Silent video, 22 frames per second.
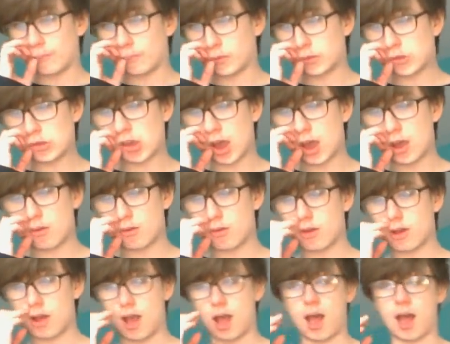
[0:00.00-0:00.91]

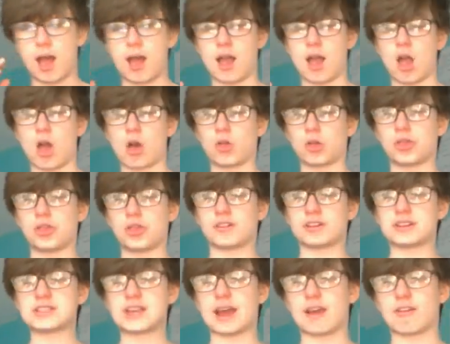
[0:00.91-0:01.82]
So her
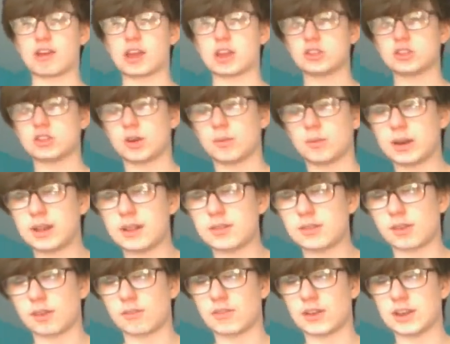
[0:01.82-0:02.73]
authoritarian
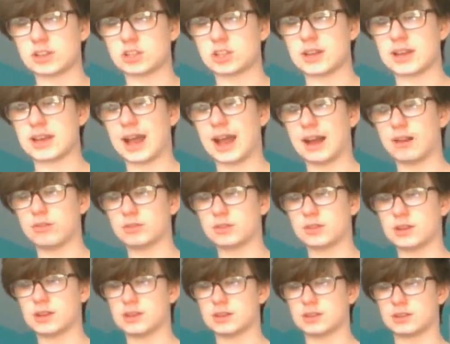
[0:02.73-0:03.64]
dominance eventually
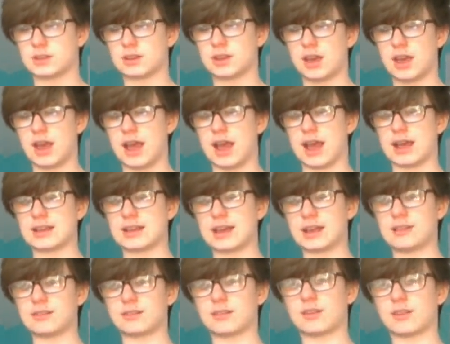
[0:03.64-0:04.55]
counted
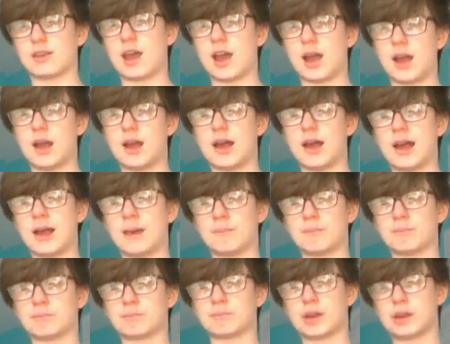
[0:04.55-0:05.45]
against her,
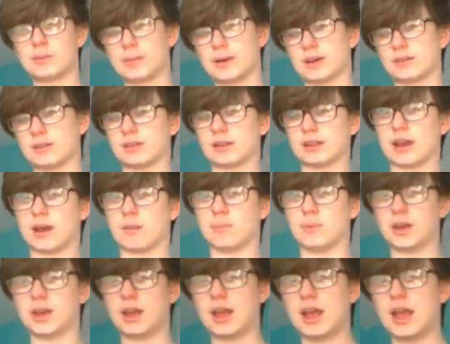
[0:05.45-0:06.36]
bypassing
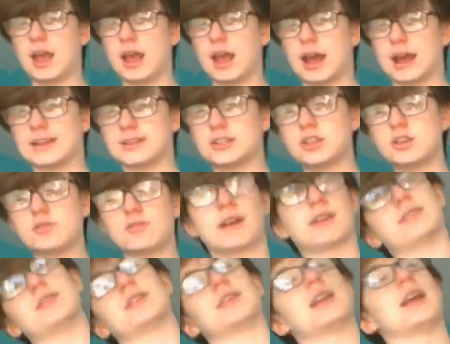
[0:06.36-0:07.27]
cabinet, and 2
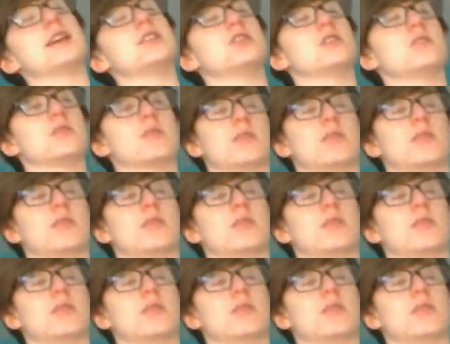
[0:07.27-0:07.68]
resignations